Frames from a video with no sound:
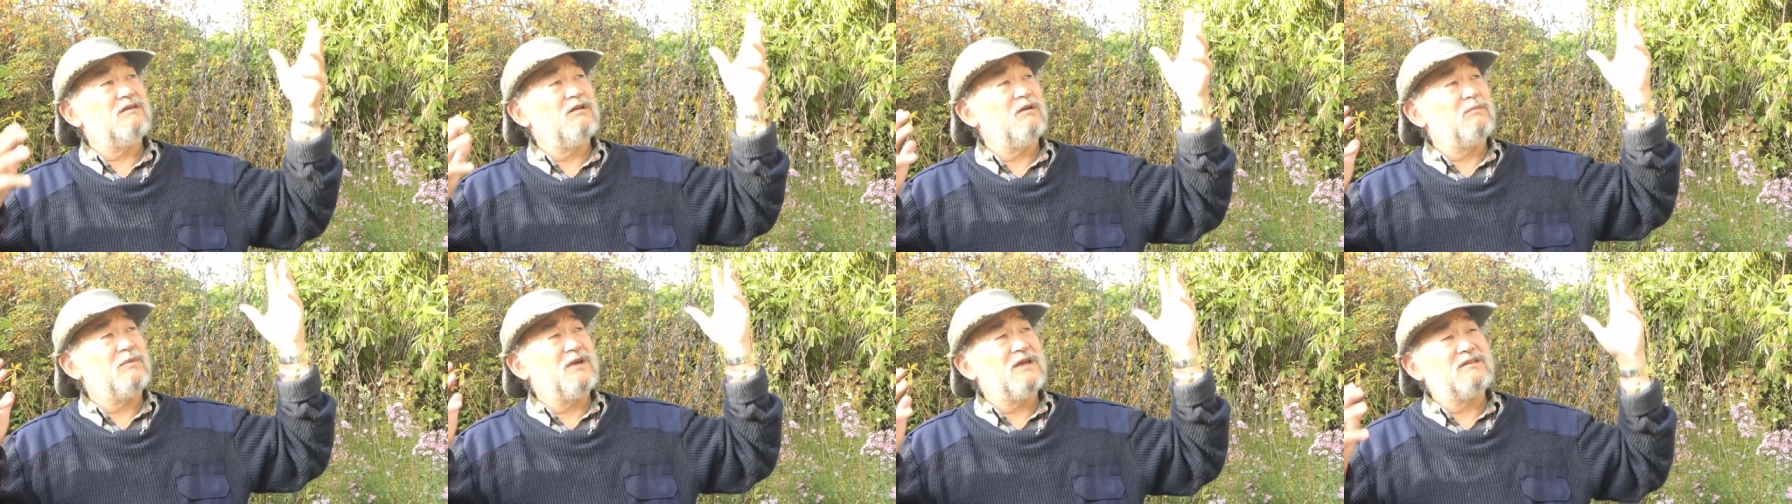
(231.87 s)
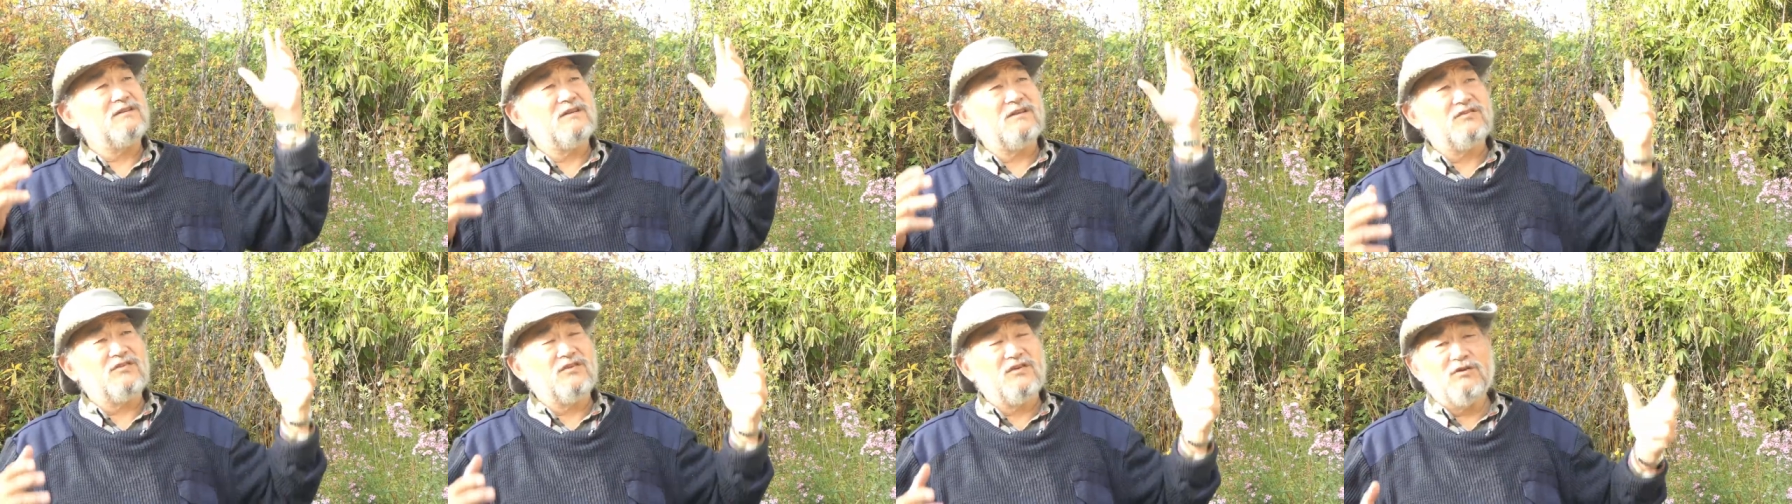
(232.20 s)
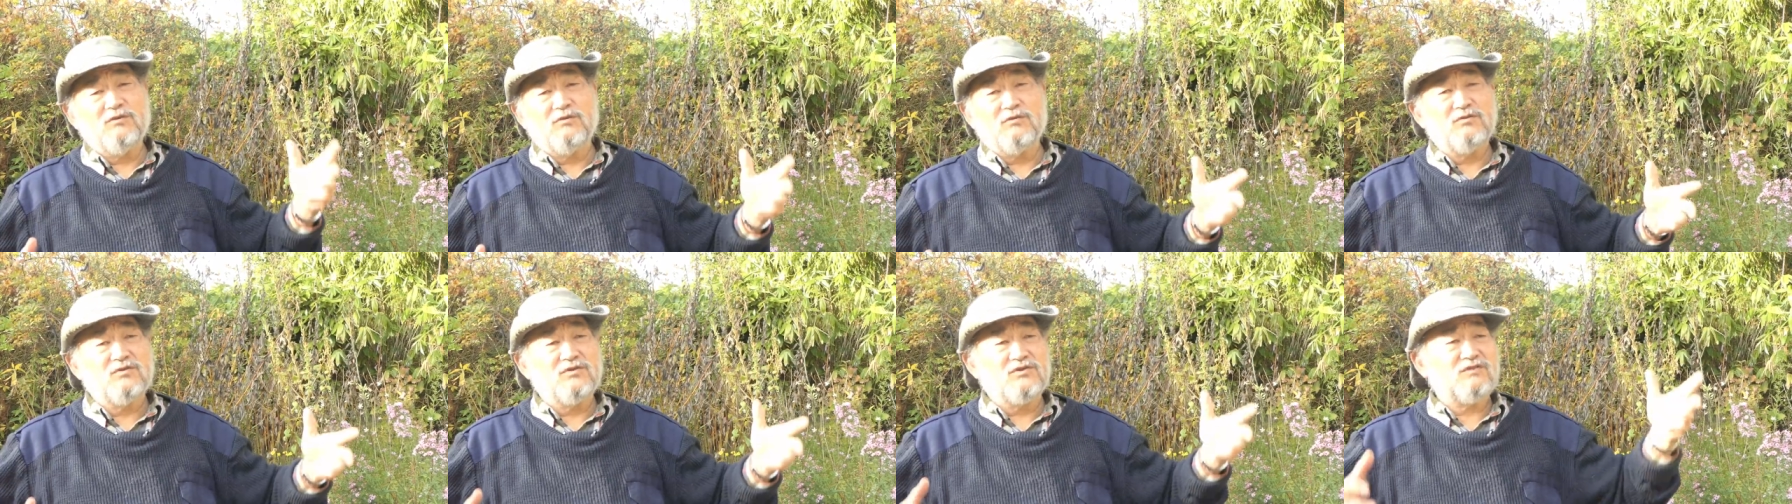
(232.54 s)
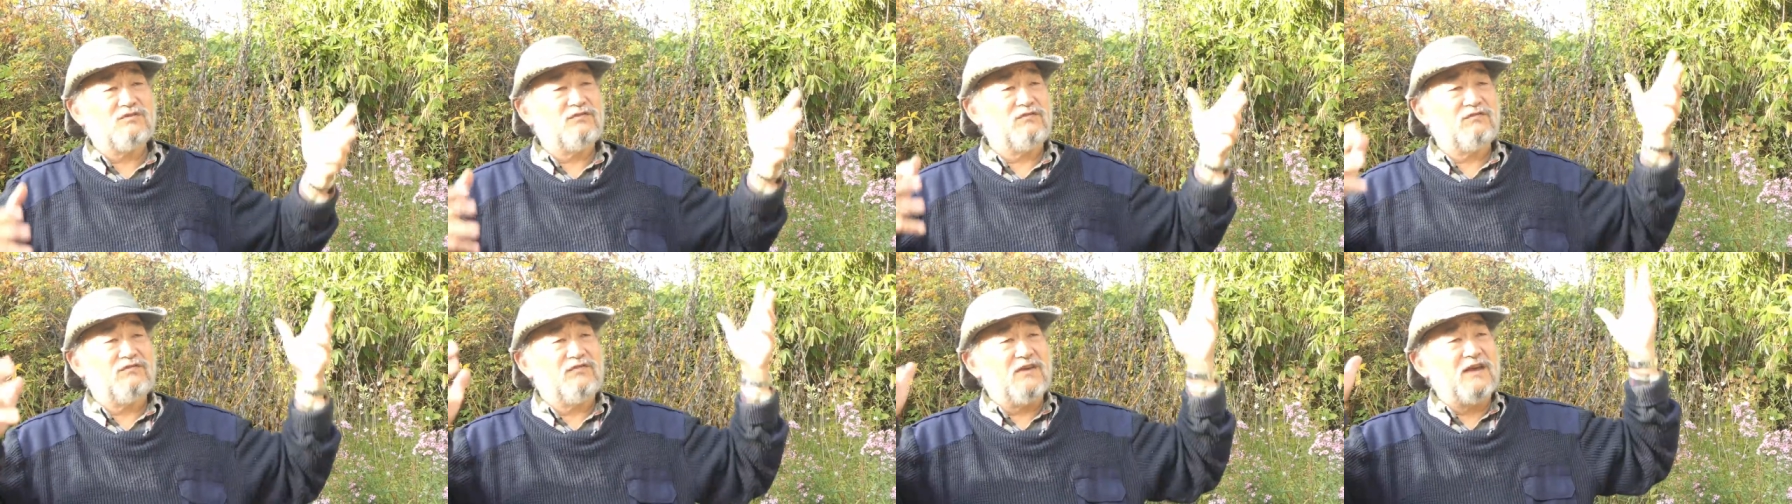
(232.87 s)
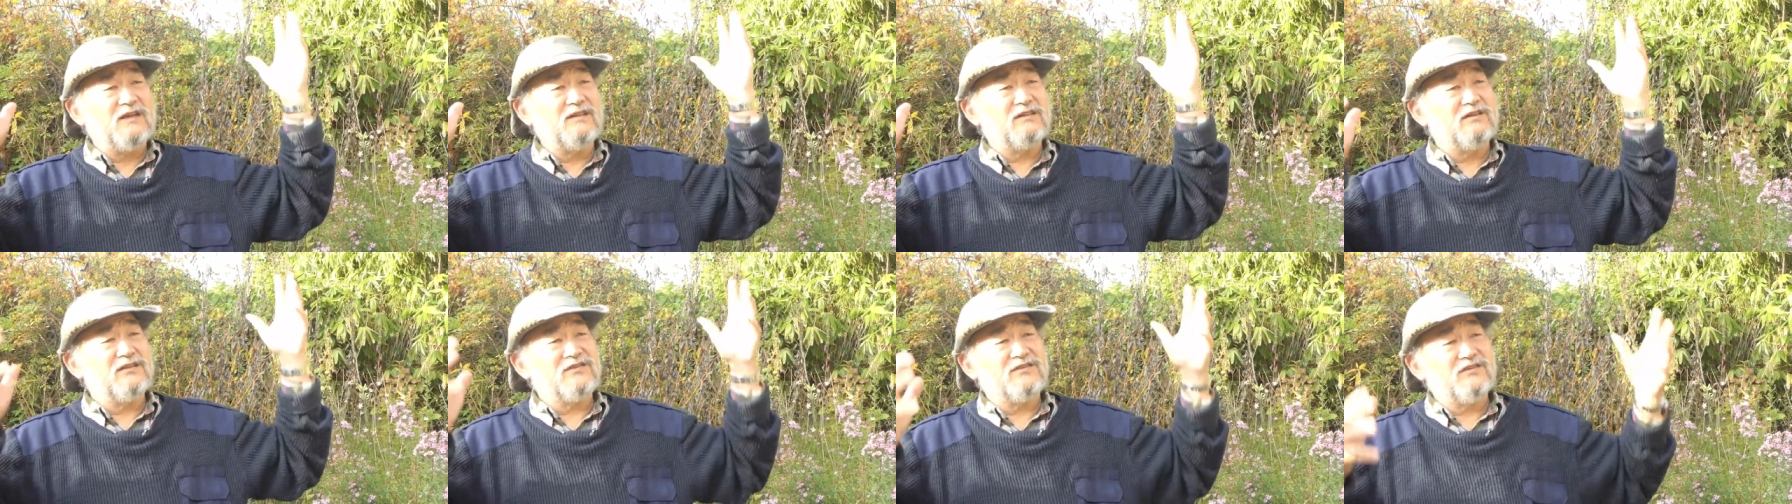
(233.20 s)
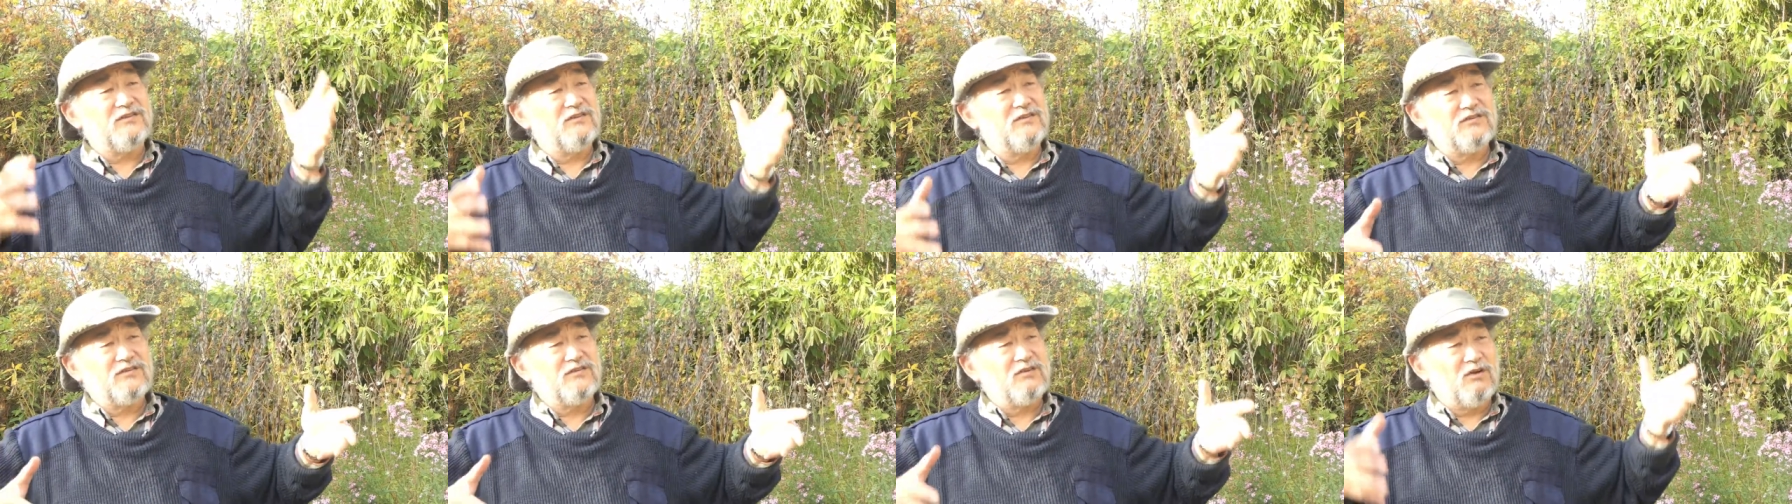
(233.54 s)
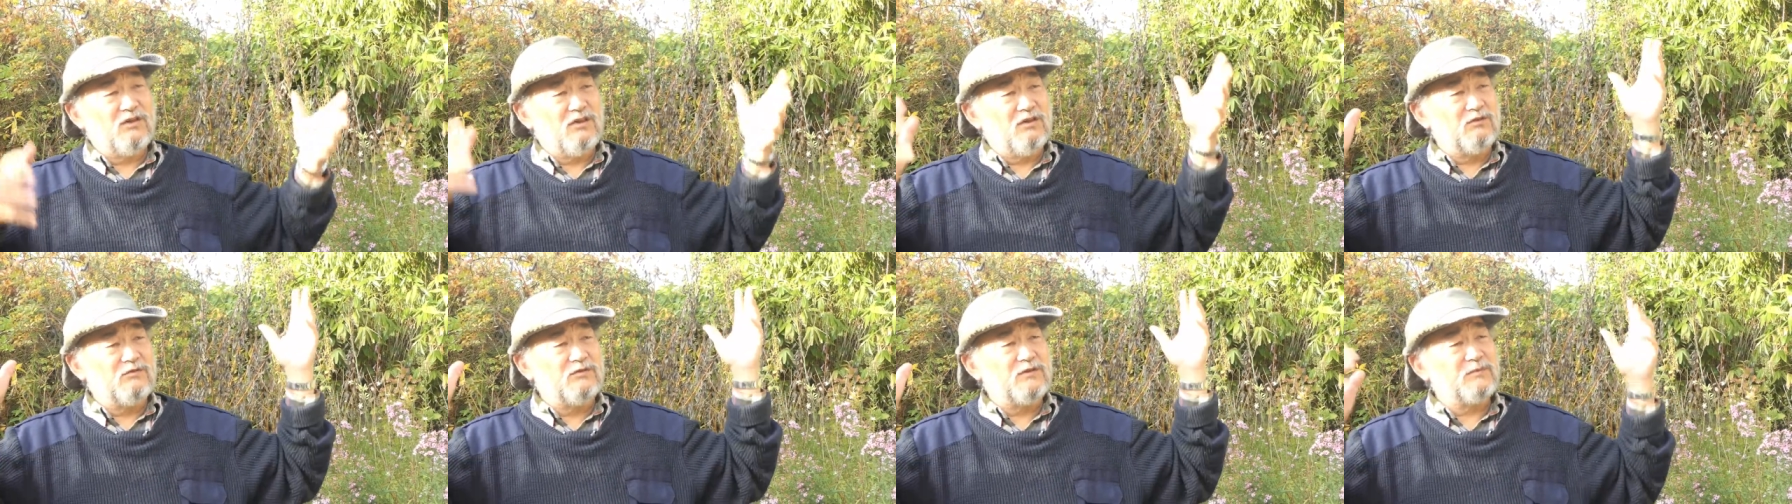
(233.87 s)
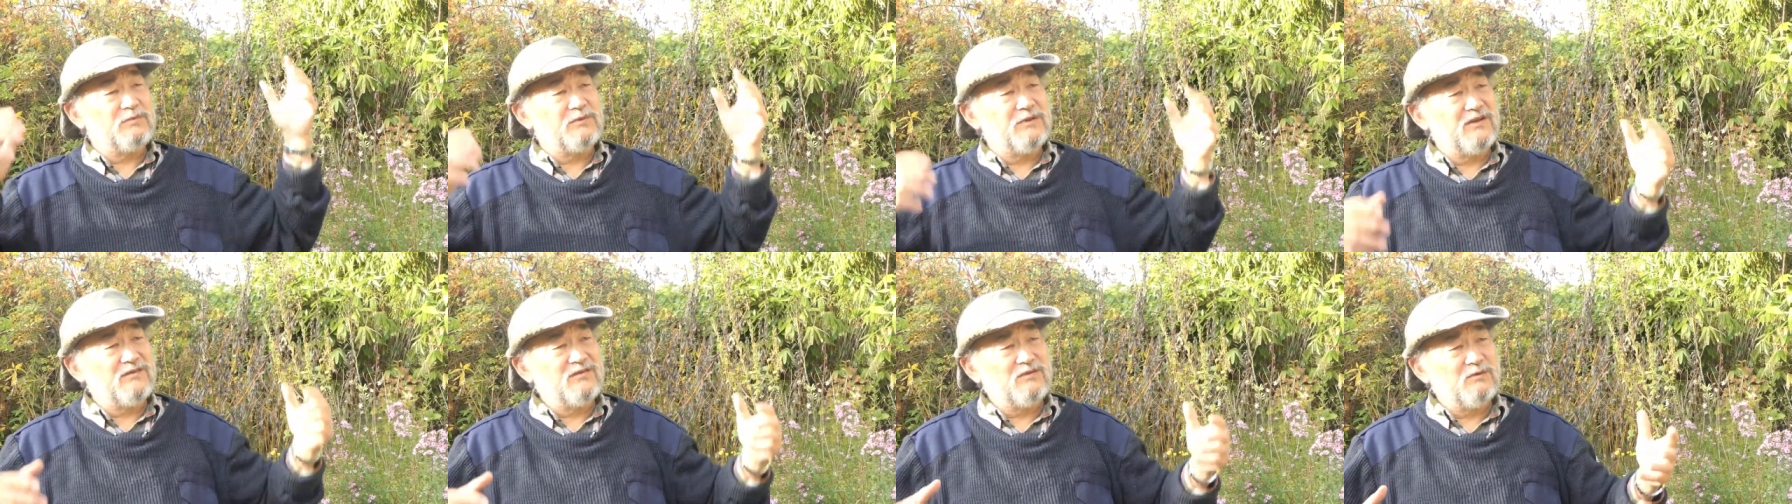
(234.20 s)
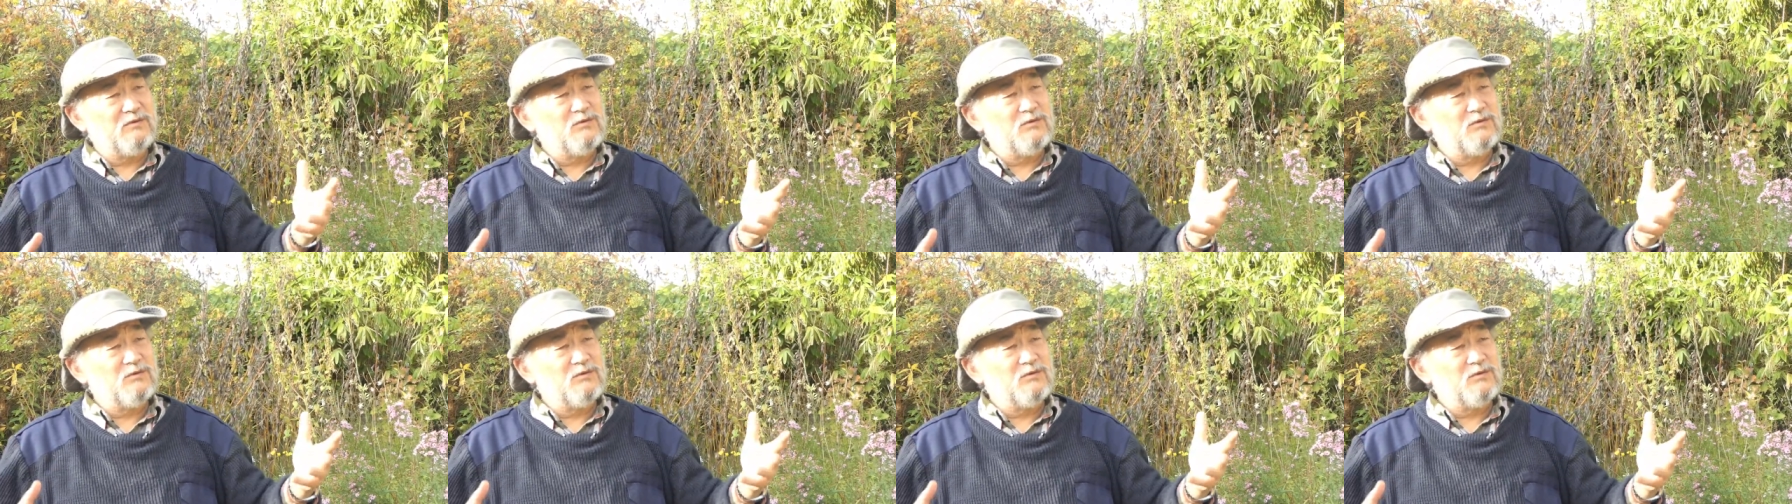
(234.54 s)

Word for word: you know make these huge phalluses all over the place.